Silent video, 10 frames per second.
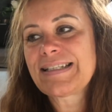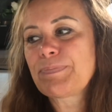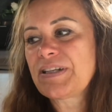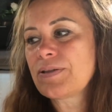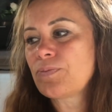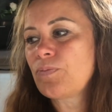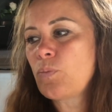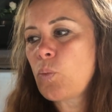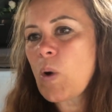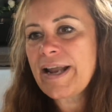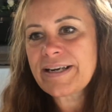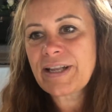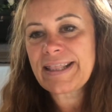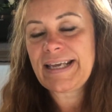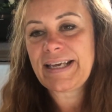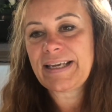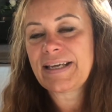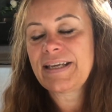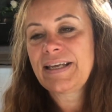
but the one thing